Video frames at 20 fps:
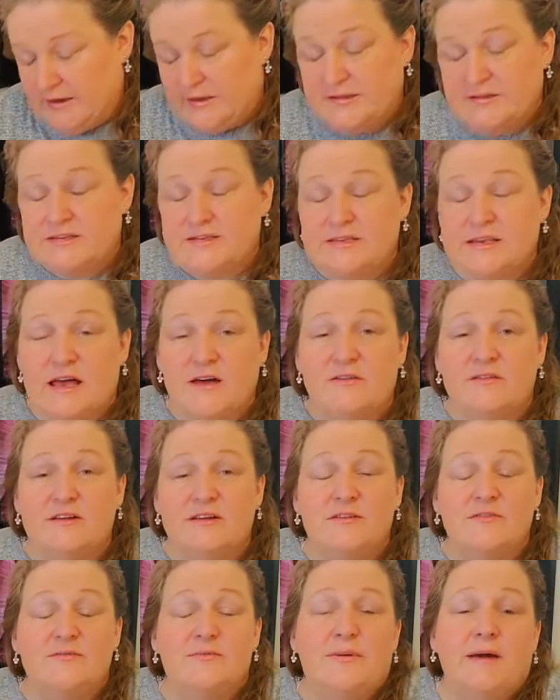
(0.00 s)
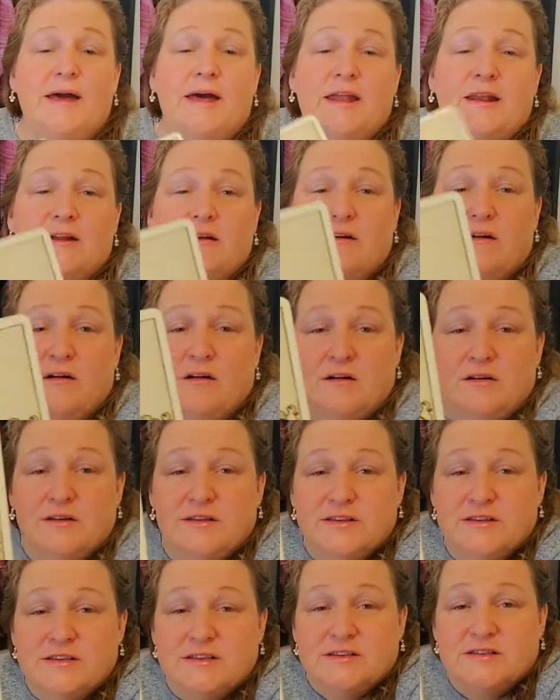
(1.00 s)
Seven of
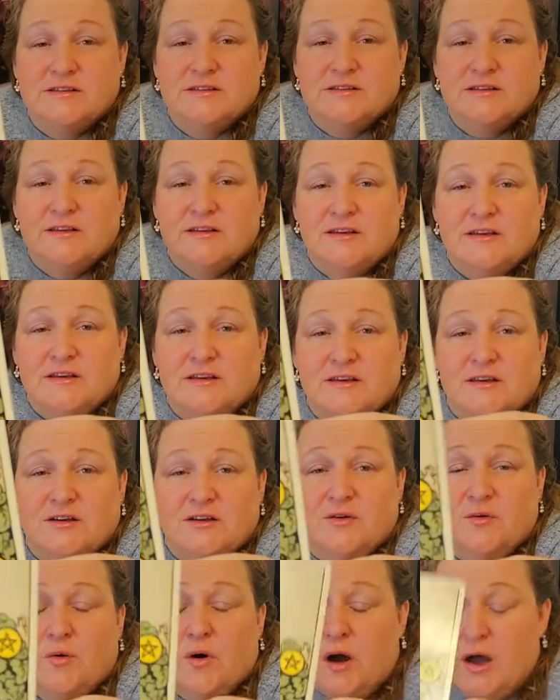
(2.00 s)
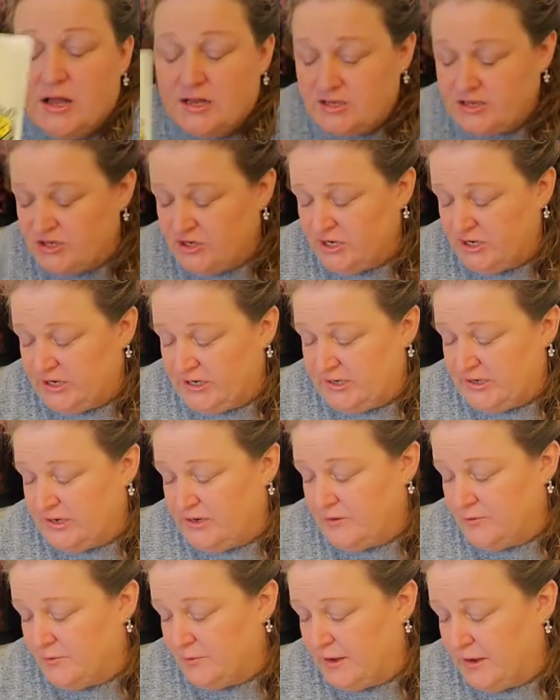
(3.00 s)
Pentacles, watching
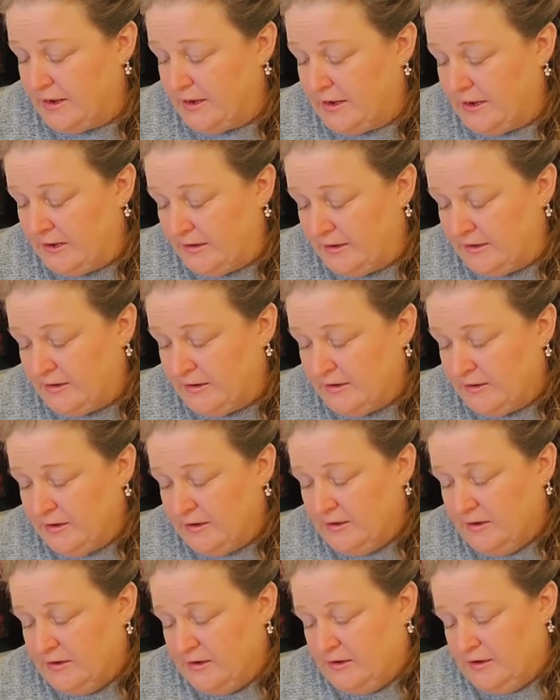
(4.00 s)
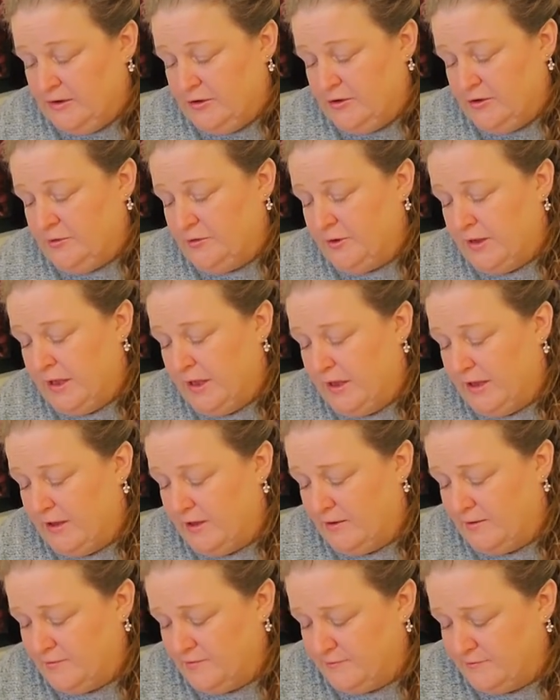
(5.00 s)
and waiting. You
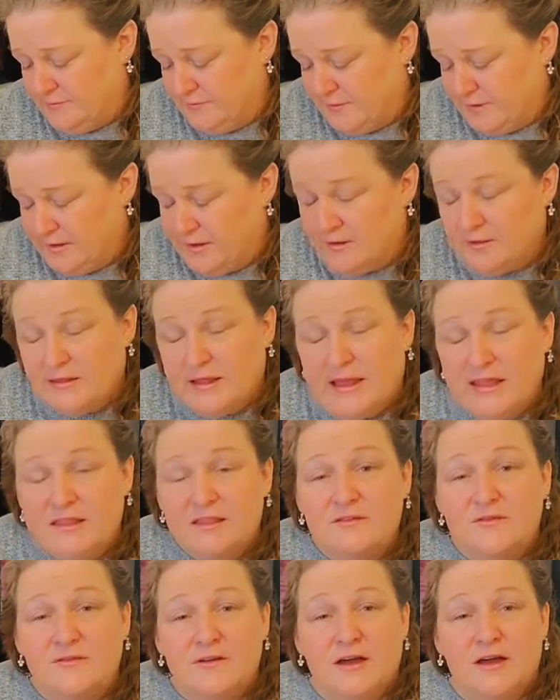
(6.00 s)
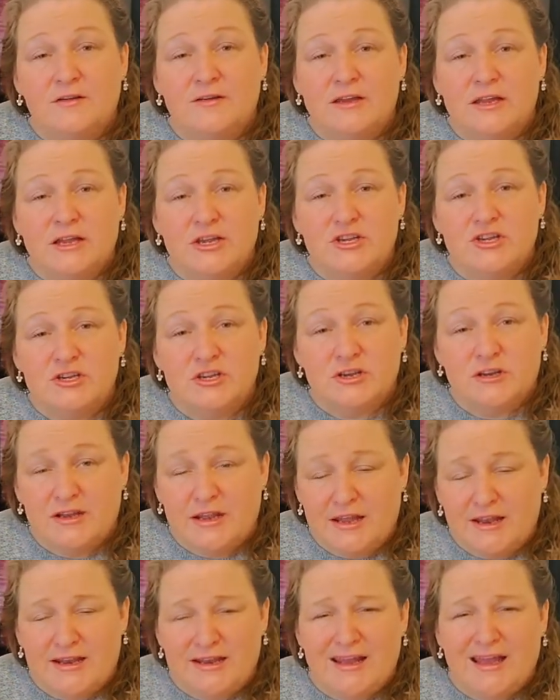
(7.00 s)
have laid the foundation,
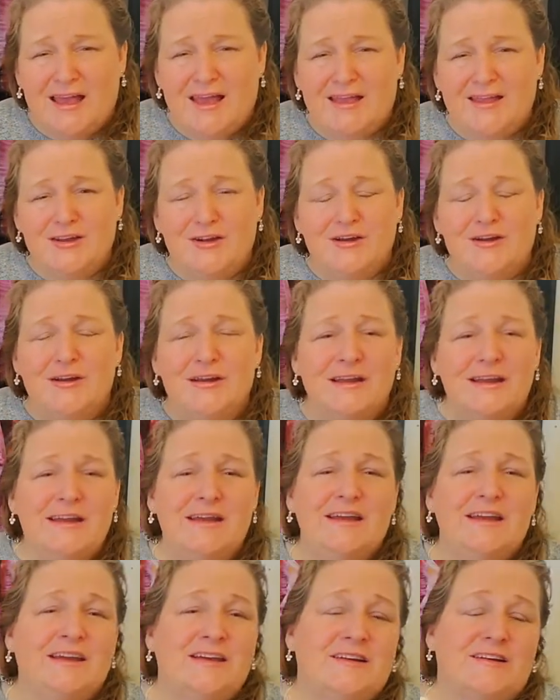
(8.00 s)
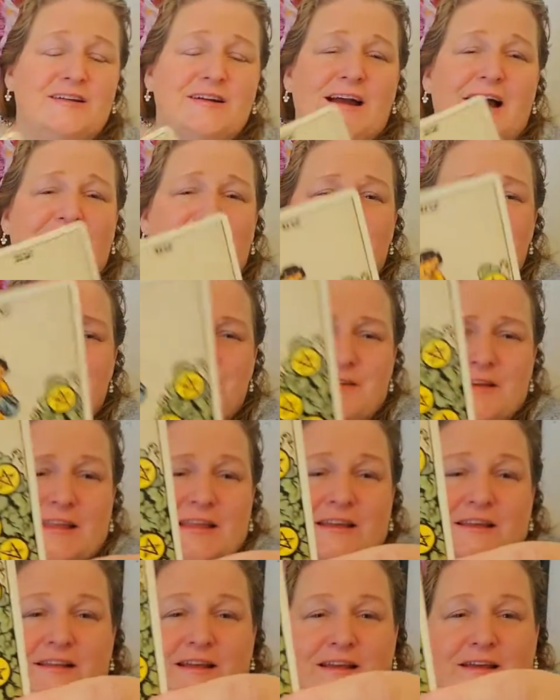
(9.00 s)
and yeah, you're kind of
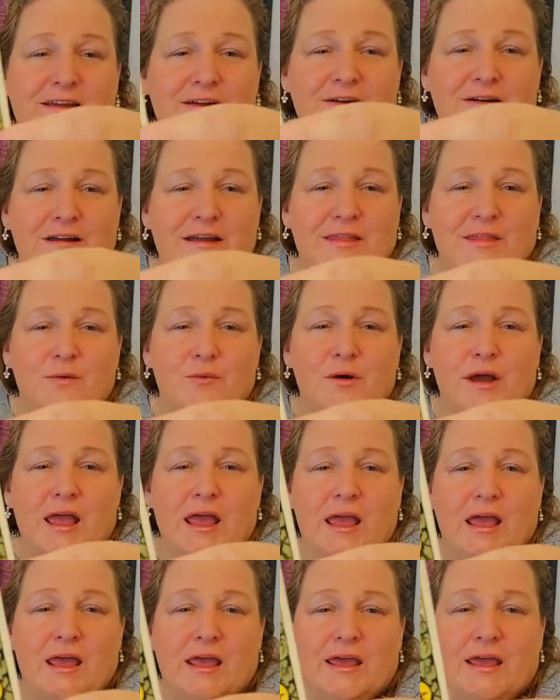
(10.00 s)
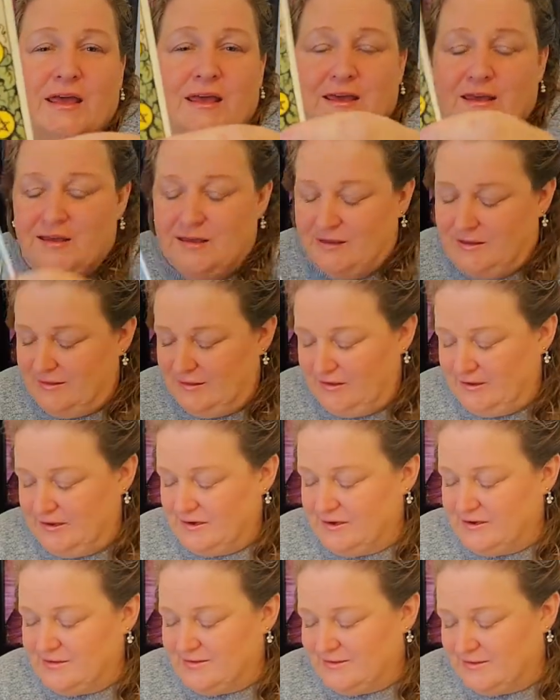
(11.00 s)
feeling like you're in the way.
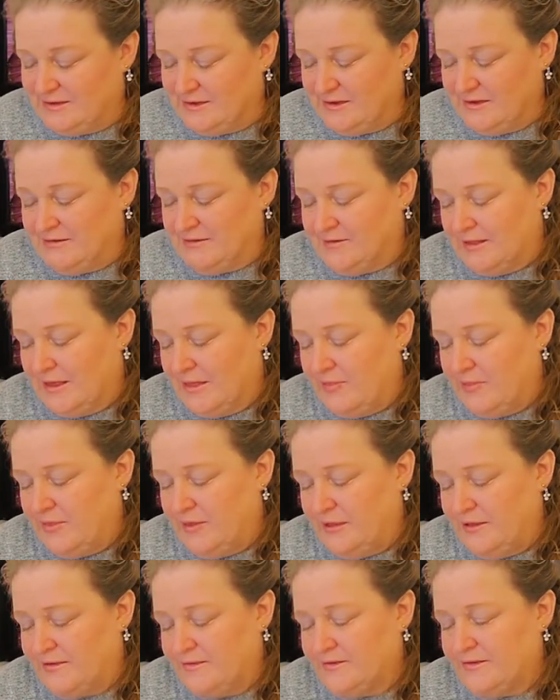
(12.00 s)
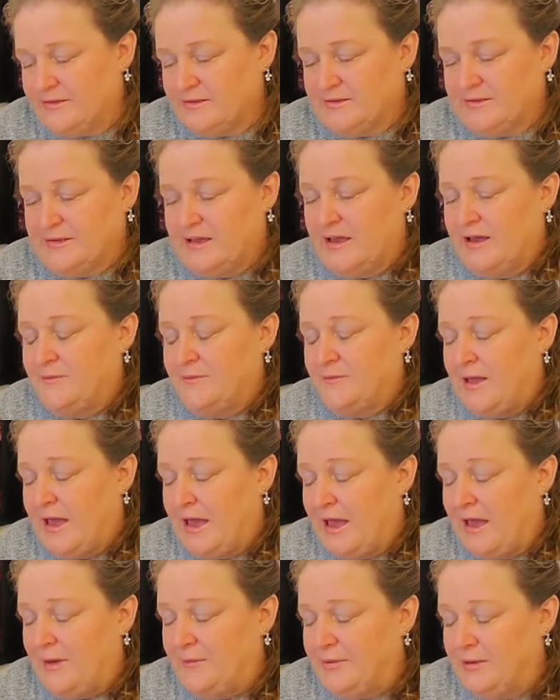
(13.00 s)
You just need to let things
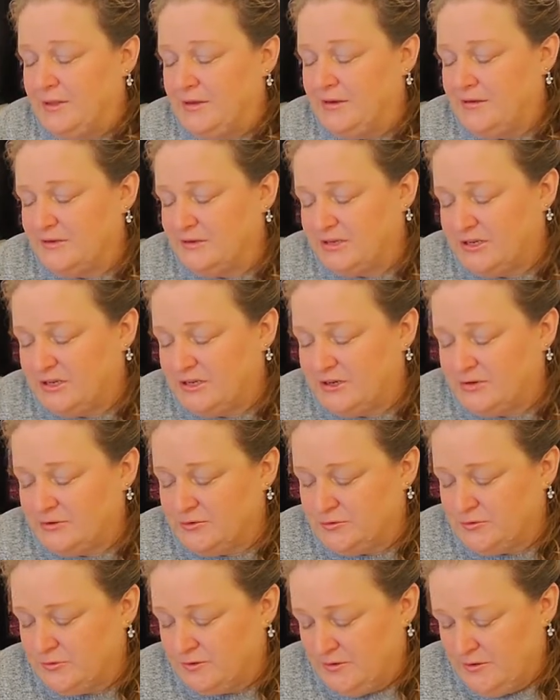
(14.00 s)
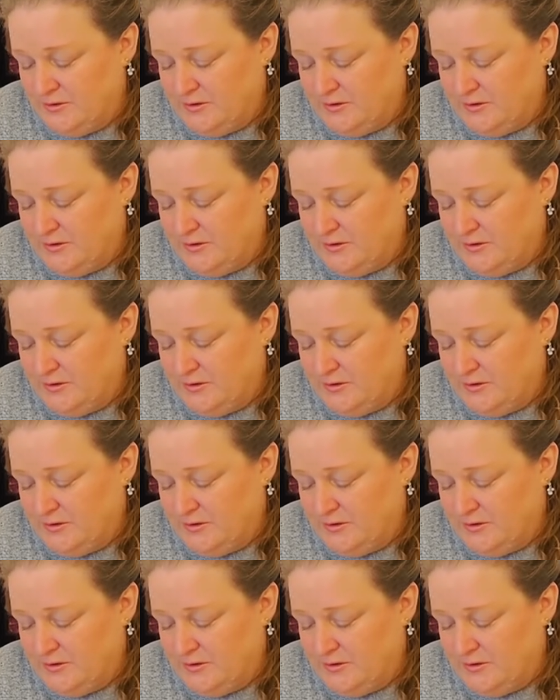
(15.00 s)
happen to you,